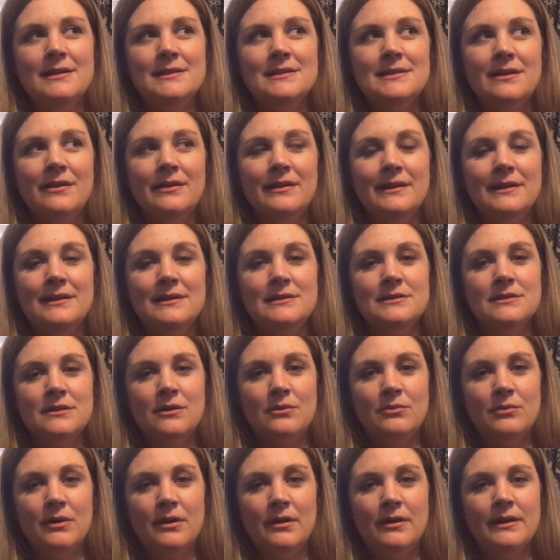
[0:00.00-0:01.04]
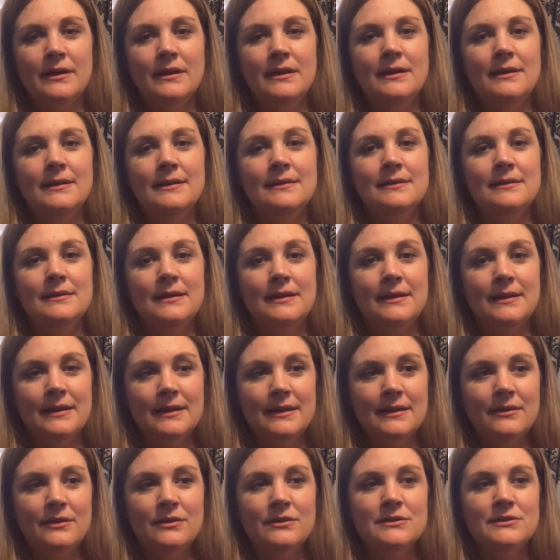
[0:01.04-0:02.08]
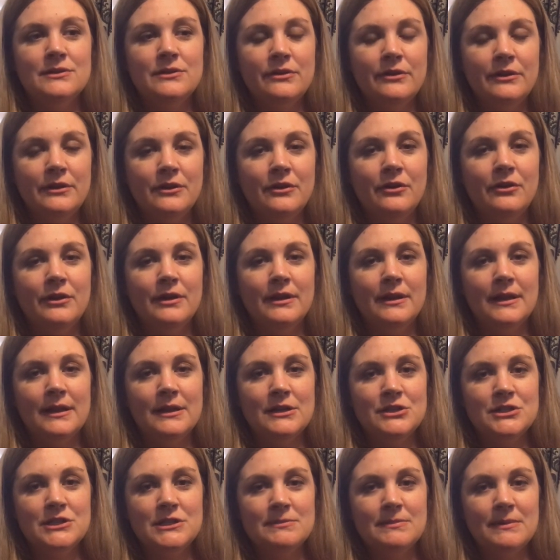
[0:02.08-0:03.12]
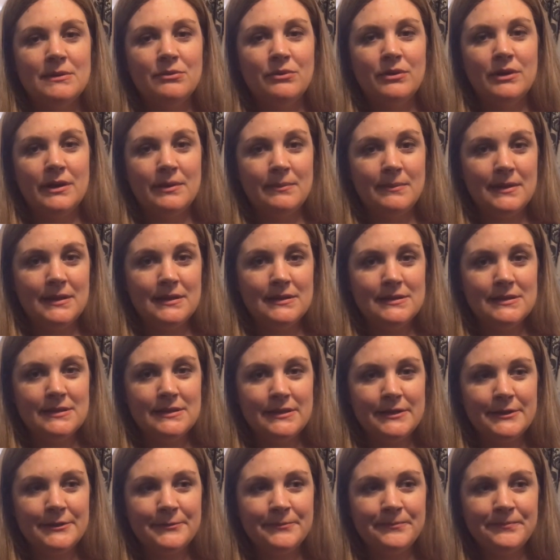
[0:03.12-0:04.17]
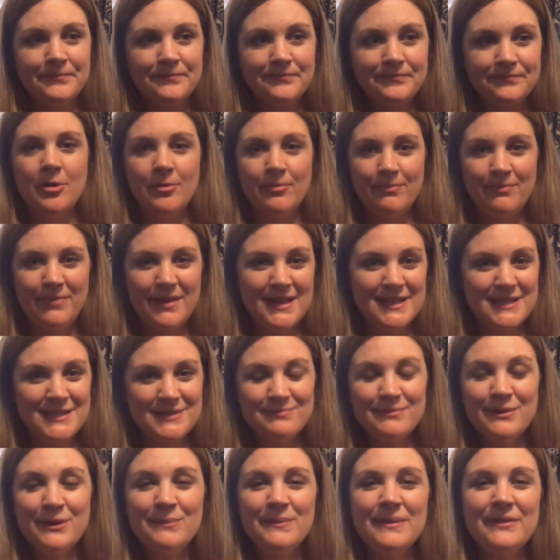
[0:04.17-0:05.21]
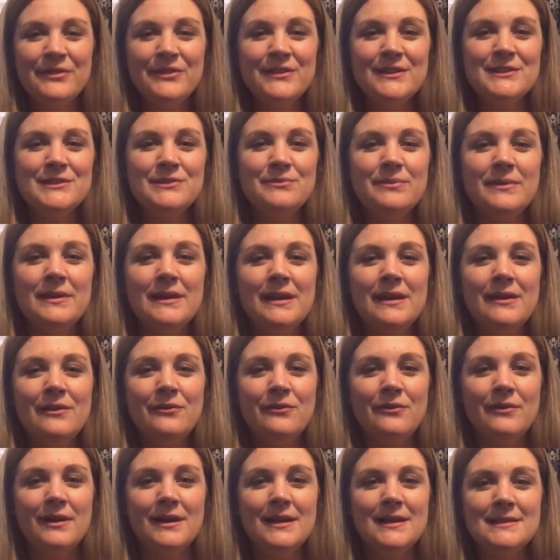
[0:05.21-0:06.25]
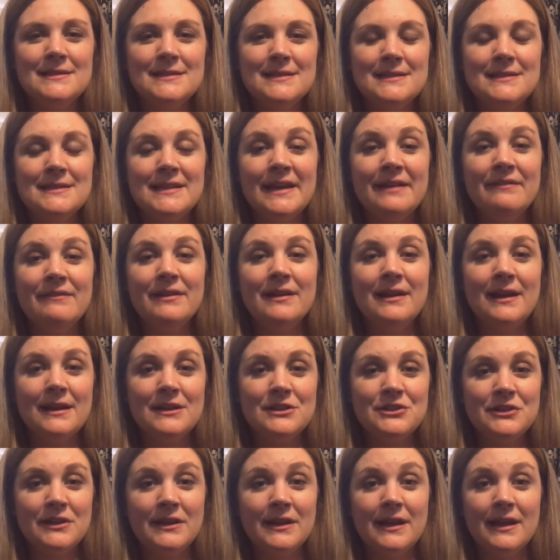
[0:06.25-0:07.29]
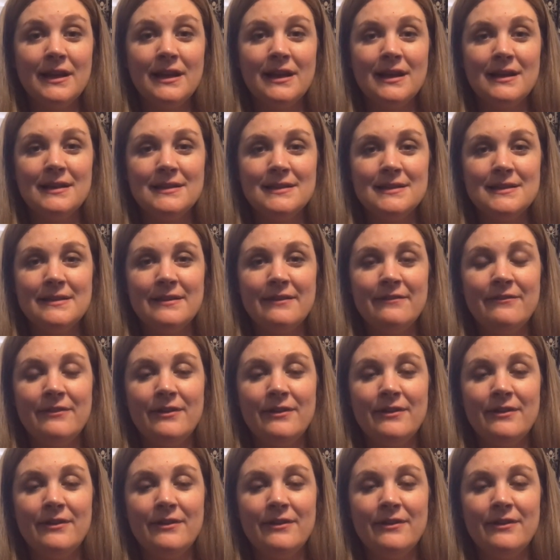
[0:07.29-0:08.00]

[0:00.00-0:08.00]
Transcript: So I need to start walking and again just doing yoga like she's been wanting me to do. Best moment this week was that David actually got to